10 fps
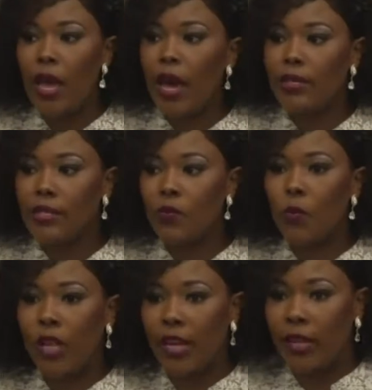As a
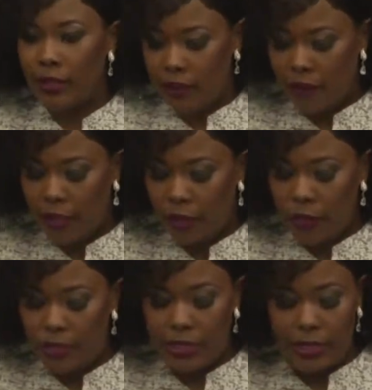small island
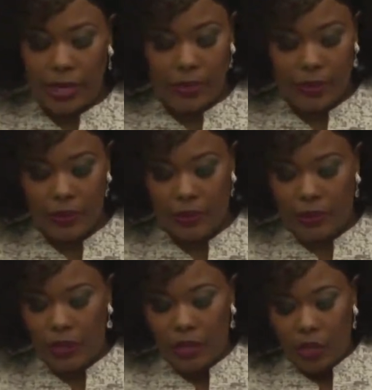developing state,
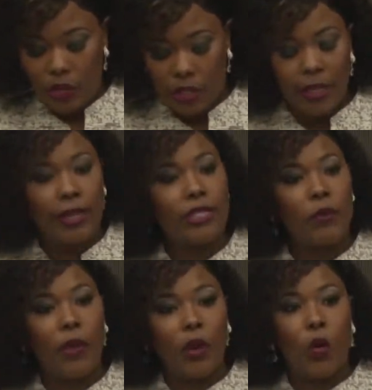Trinidad and
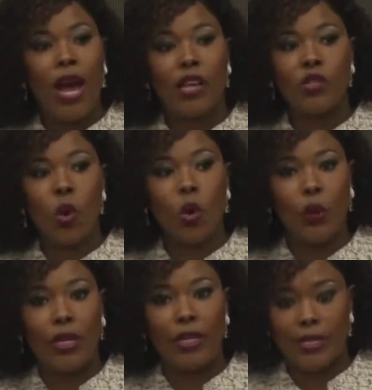Tobago has
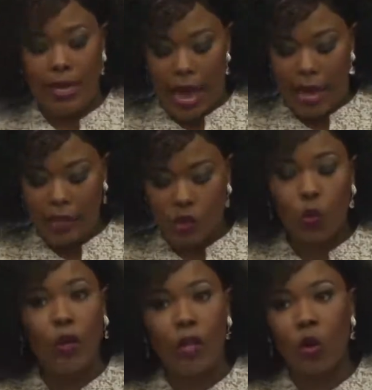always and
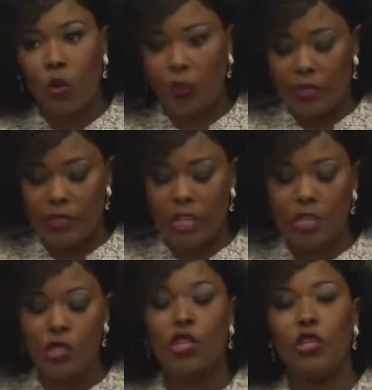will always
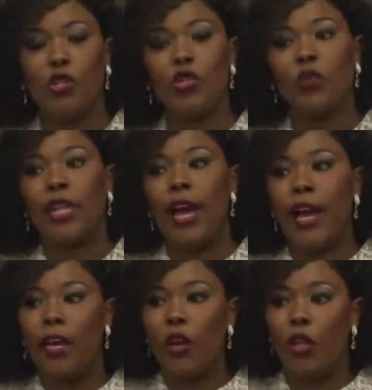continue to
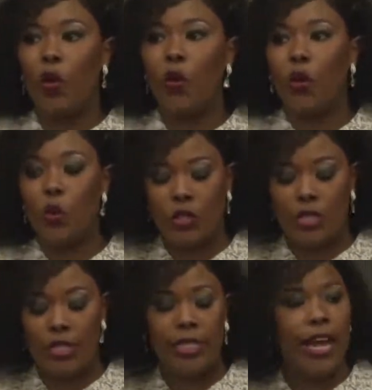rely on our
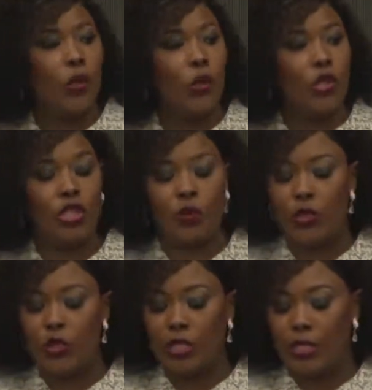coastal and ocean
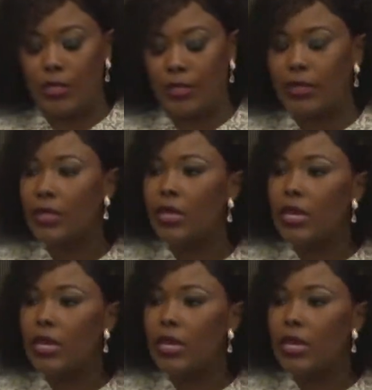resources.